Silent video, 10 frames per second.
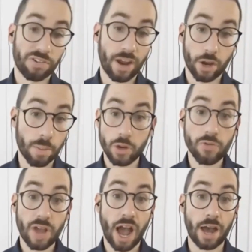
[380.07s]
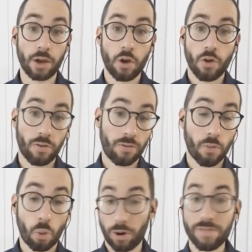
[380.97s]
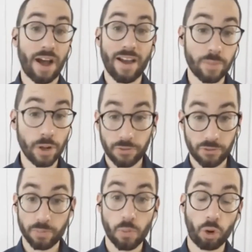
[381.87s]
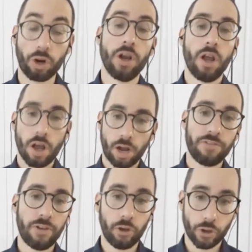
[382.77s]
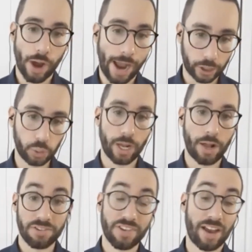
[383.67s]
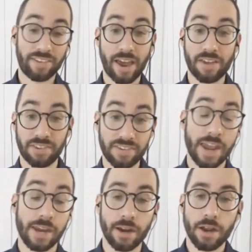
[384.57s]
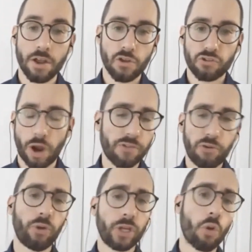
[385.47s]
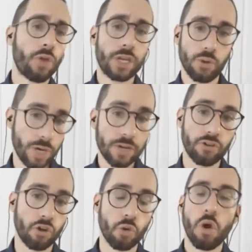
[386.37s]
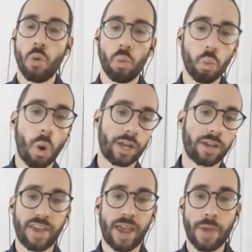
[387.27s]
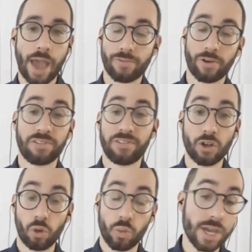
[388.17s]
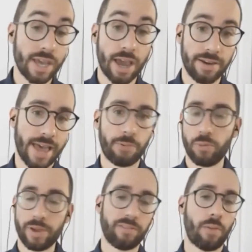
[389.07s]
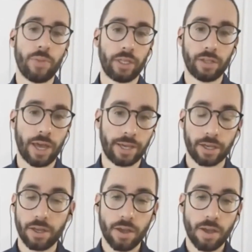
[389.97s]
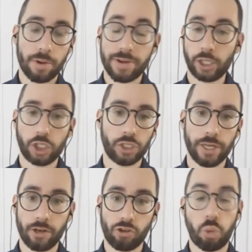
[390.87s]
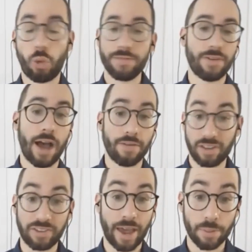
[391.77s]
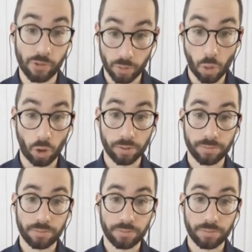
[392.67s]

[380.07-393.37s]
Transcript: yeah. I mean, you've got four to five months or more until your actual LSAT test date. So mm-hmm. I certainly don't think you need to do one exam every single weekend, that would be something like potentially 25 exams or more.